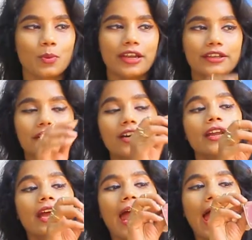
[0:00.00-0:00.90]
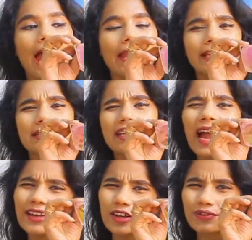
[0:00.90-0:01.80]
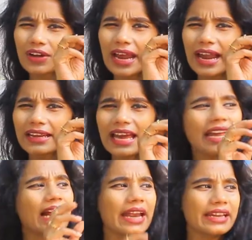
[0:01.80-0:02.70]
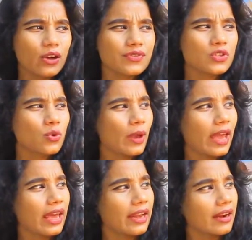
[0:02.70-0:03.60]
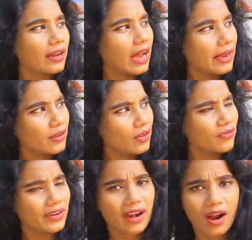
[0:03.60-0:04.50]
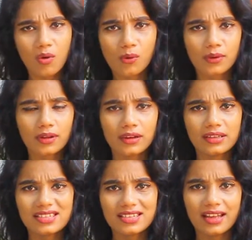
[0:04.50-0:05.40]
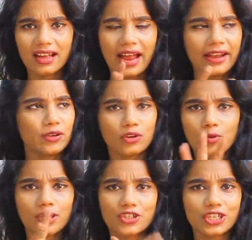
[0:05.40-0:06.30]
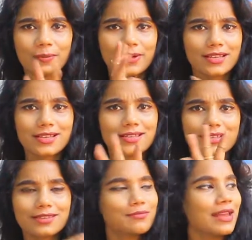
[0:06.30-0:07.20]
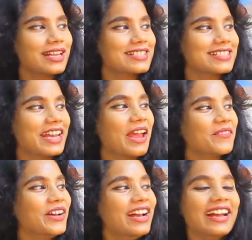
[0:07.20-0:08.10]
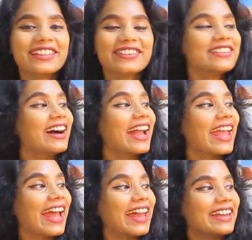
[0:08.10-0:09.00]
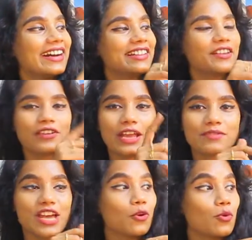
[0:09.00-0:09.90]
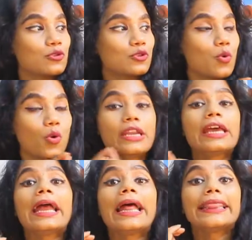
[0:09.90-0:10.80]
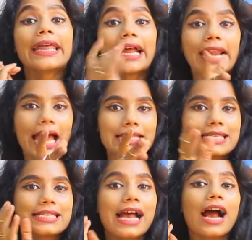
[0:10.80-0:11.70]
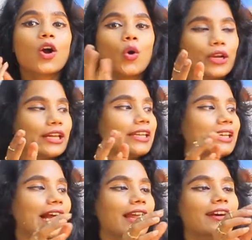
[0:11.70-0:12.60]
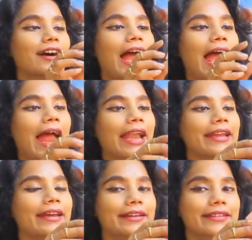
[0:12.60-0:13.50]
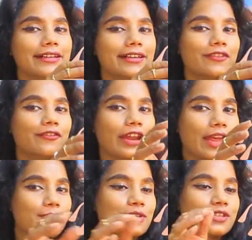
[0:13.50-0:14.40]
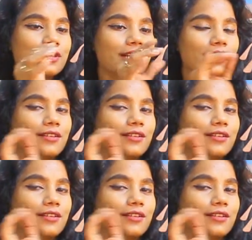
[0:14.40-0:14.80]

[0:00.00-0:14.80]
one here, and it's kind of cat-eye, kind of square, kind of round. I don't know what shape it is. It's mixed shape. The frames are rose gold. The glasses are golden in color, and the frames